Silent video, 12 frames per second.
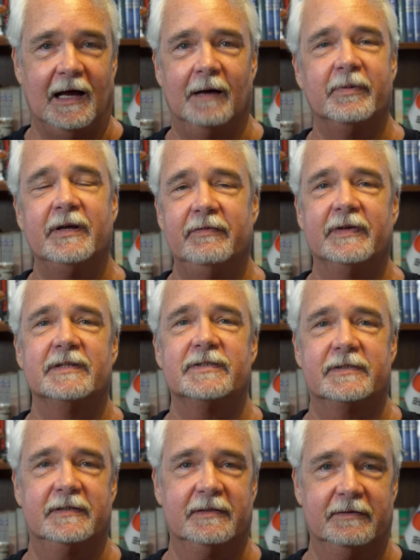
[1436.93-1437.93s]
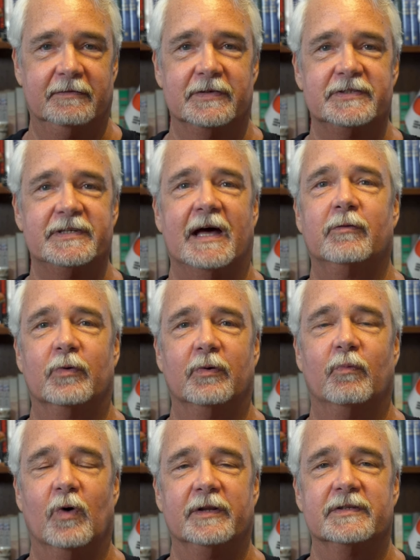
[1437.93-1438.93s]
I'm convinced the South would
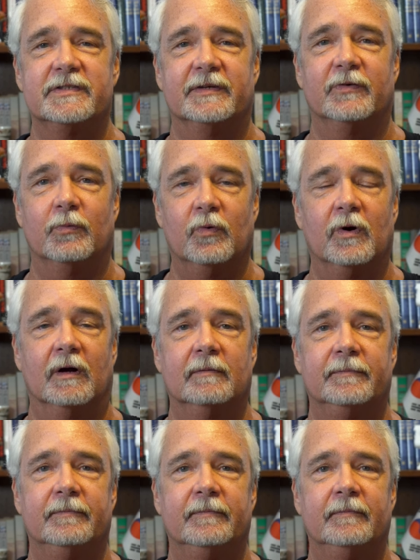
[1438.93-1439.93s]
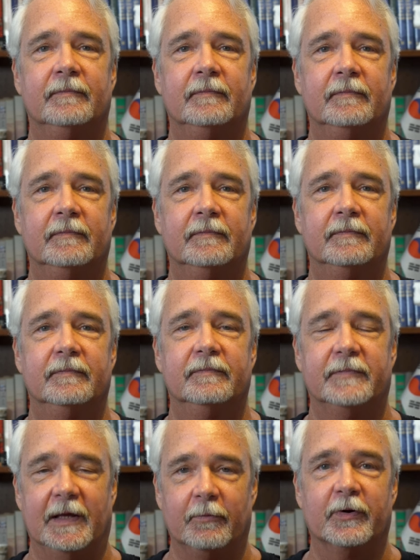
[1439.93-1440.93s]
have won the Civil War.
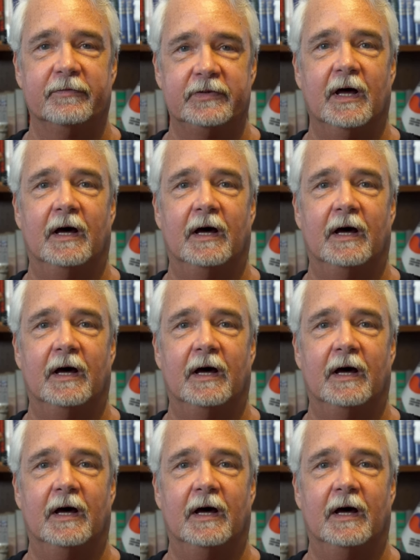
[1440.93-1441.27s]
They would have